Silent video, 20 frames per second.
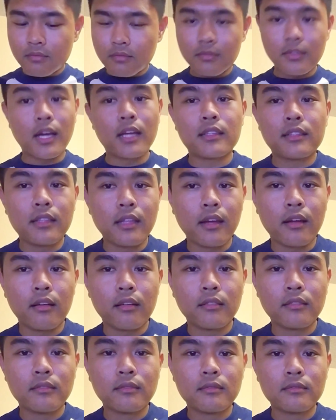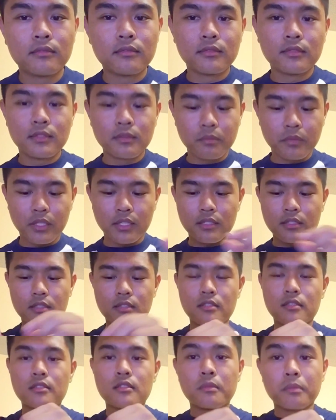not there because
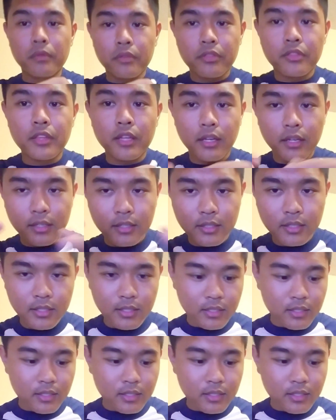it's super thick